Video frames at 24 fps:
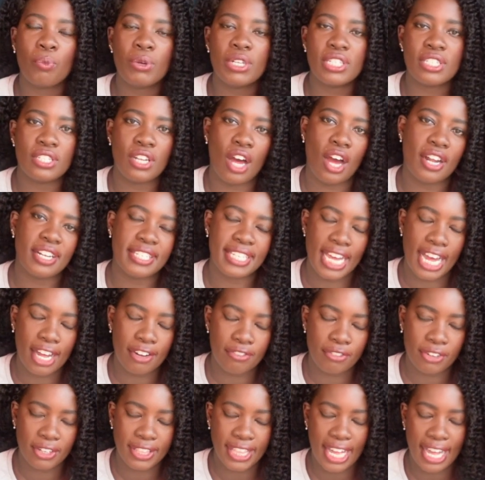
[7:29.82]
was not
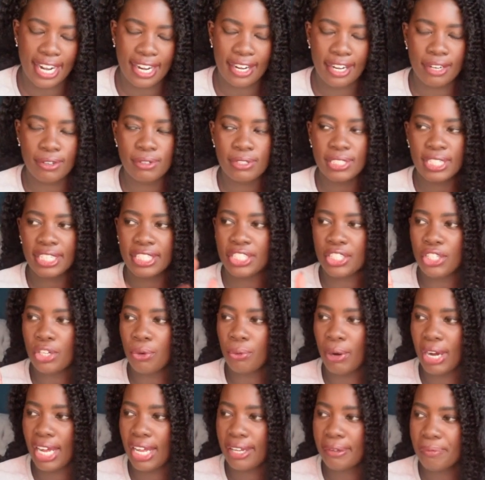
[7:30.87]
down for that. And I was like, you know
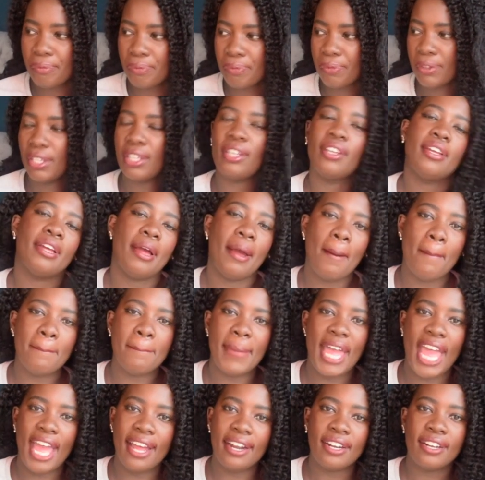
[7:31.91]
what?
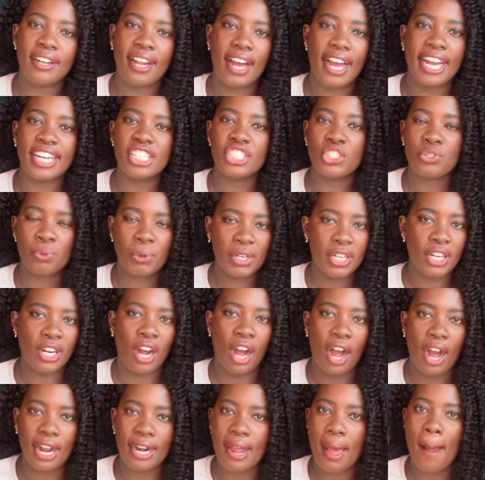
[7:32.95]
Men, I swear to
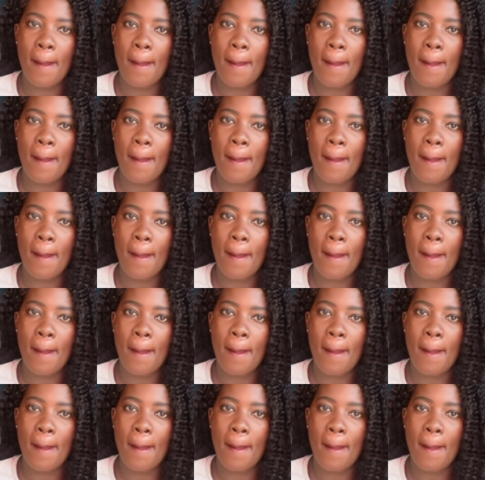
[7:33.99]
God,